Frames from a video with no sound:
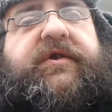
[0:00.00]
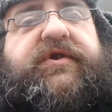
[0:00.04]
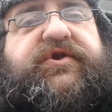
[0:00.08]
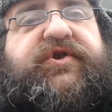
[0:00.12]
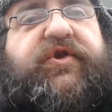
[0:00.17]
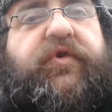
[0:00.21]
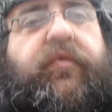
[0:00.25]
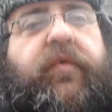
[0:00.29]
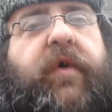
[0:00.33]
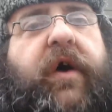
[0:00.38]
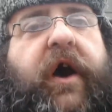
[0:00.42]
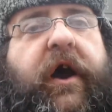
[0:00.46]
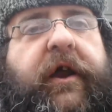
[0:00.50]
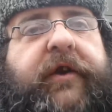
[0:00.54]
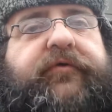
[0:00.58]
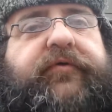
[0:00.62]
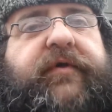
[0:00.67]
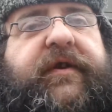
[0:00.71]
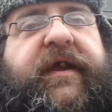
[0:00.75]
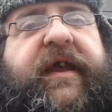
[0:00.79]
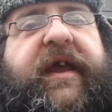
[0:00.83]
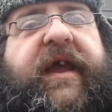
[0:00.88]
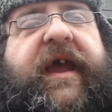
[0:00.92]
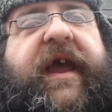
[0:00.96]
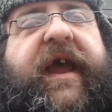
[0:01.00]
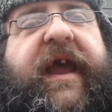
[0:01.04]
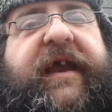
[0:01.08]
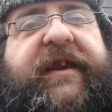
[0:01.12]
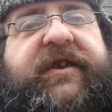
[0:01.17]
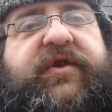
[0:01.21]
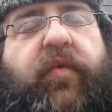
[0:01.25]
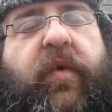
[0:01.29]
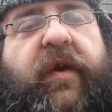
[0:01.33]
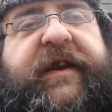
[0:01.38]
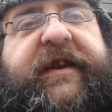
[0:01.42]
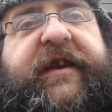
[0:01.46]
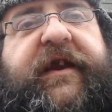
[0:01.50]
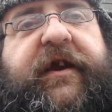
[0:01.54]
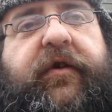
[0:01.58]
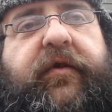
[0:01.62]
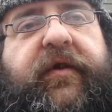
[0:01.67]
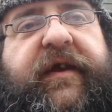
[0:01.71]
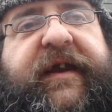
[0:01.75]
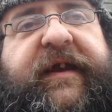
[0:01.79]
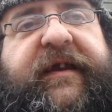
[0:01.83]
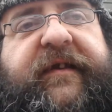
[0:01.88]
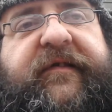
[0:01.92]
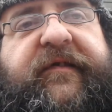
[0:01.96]
220
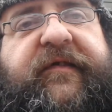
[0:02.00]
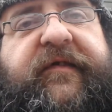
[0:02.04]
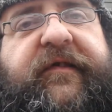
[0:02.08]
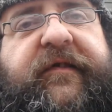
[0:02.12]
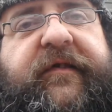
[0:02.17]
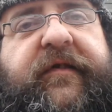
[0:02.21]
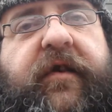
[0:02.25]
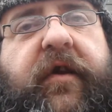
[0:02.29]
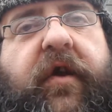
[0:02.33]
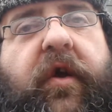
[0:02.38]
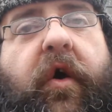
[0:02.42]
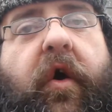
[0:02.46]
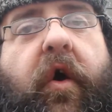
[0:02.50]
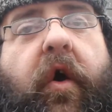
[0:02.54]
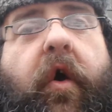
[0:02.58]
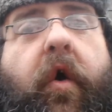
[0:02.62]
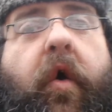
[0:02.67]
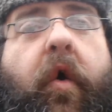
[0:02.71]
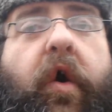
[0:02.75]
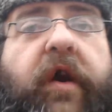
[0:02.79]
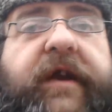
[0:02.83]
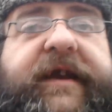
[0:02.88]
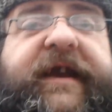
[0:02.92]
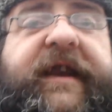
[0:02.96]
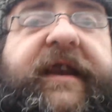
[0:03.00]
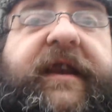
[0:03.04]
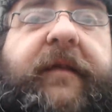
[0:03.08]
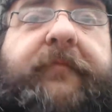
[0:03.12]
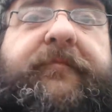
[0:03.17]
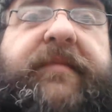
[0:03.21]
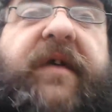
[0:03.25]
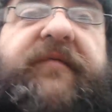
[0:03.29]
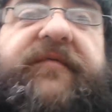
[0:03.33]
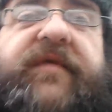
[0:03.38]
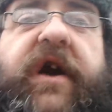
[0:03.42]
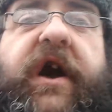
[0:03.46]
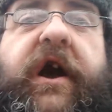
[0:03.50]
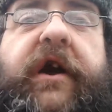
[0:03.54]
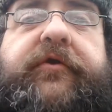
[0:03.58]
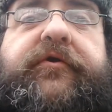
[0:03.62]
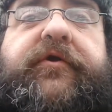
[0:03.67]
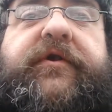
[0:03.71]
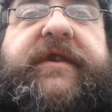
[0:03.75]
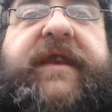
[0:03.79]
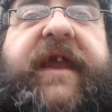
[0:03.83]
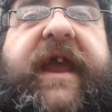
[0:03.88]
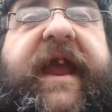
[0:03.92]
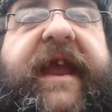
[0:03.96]
degrees. Or get it above
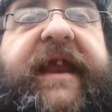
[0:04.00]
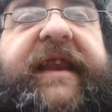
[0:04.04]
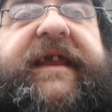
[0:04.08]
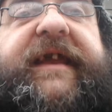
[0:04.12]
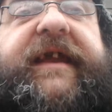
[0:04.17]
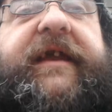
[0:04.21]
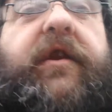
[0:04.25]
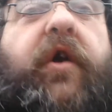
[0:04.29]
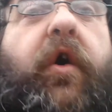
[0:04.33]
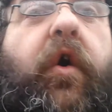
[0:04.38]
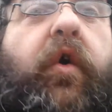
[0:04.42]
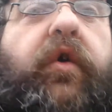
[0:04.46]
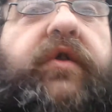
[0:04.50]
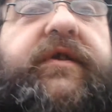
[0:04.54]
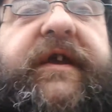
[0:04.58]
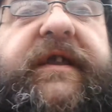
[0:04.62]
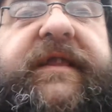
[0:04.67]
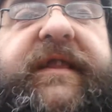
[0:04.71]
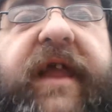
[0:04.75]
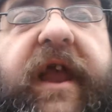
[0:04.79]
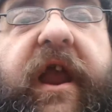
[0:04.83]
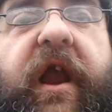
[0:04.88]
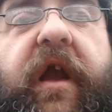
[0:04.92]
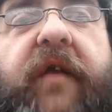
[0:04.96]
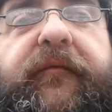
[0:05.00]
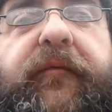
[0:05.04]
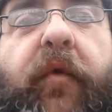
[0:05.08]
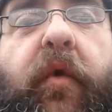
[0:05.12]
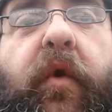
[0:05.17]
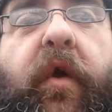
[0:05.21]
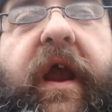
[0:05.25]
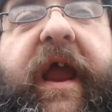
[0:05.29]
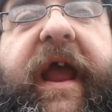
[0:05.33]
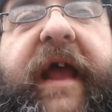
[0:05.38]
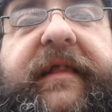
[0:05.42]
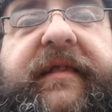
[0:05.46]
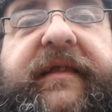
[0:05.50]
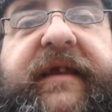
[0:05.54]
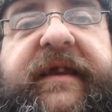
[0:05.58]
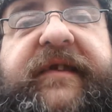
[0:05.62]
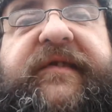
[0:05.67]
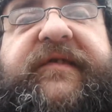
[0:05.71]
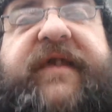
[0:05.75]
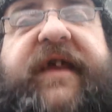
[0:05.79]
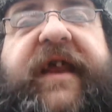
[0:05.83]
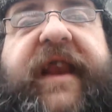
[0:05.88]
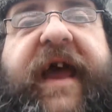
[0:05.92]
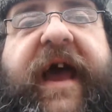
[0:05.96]
180 and hold it there for at
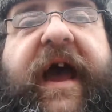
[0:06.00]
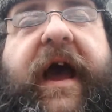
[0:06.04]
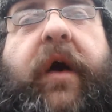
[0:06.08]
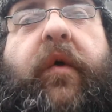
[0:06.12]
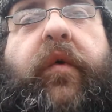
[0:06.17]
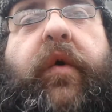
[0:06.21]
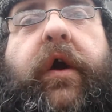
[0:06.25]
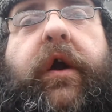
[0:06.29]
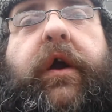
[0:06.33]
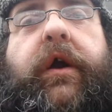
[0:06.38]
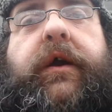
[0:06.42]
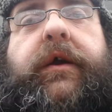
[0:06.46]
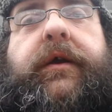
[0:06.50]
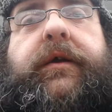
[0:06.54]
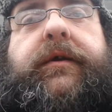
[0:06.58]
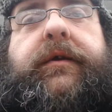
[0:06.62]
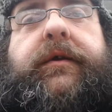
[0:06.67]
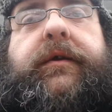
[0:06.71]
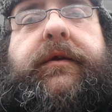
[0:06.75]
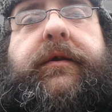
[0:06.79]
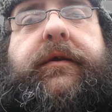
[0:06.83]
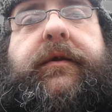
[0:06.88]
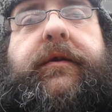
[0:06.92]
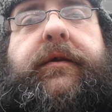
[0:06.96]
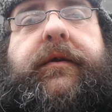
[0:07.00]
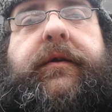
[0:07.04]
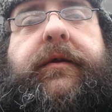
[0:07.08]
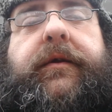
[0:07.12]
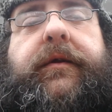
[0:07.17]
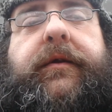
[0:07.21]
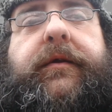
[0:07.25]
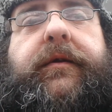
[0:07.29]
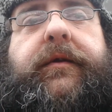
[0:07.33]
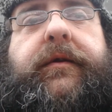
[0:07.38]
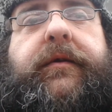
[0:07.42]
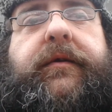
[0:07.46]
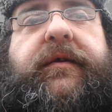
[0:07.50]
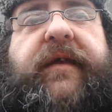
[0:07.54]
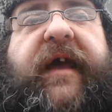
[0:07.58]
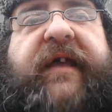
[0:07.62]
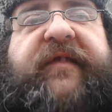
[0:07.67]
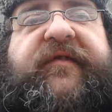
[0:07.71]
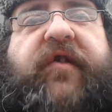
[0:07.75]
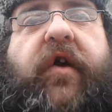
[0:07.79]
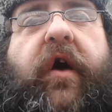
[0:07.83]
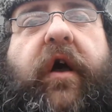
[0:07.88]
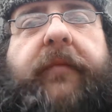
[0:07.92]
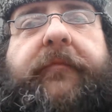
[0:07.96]
least an hour.
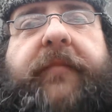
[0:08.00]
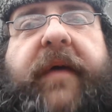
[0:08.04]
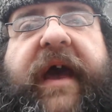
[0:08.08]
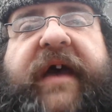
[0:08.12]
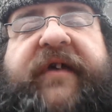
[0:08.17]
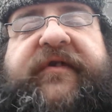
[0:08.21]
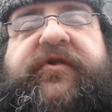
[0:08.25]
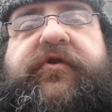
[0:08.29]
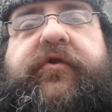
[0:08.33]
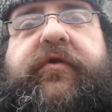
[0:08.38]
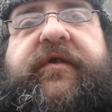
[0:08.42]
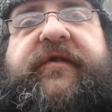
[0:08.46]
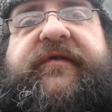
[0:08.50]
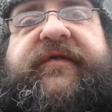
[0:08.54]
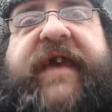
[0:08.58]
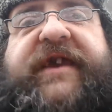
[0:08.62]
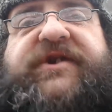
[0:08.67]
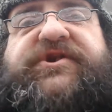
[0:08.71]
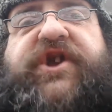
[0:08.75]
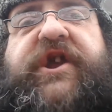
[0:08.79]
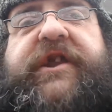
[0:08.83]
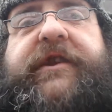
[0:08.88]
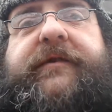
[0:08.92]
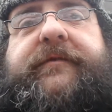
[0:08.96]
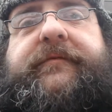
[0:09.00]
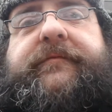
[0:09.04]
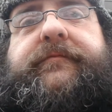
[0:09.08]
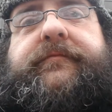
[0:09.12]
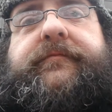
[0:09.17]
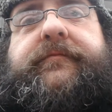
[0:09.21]
That's called pasteurization.